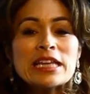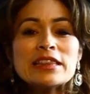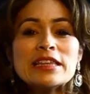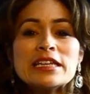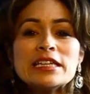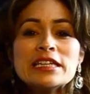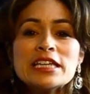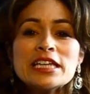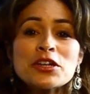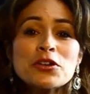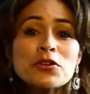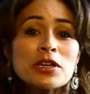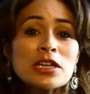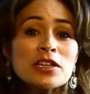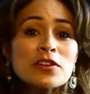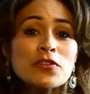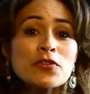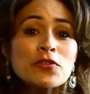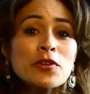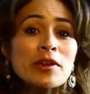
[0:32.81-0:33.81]
the Near
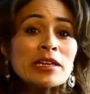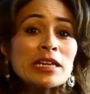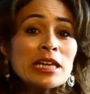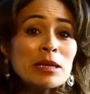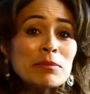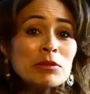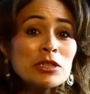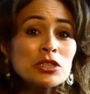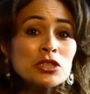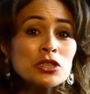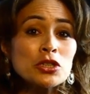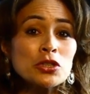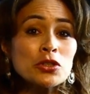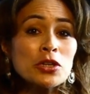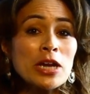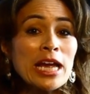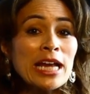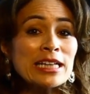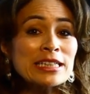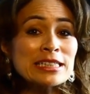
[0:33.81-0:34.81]
Infrared
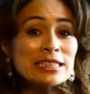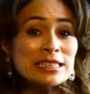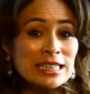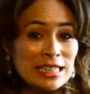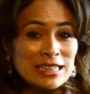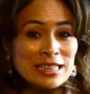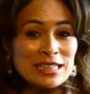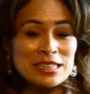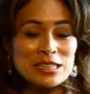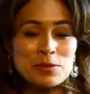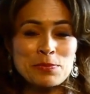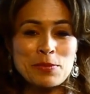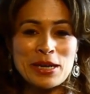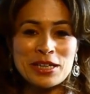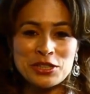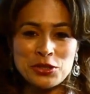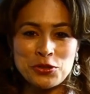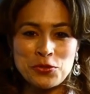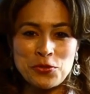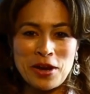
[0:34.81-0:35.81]
Imager and Slitless
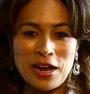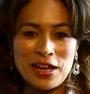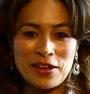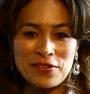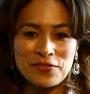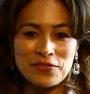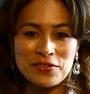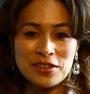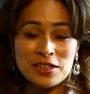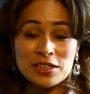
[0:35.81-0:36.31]
Spectrograph.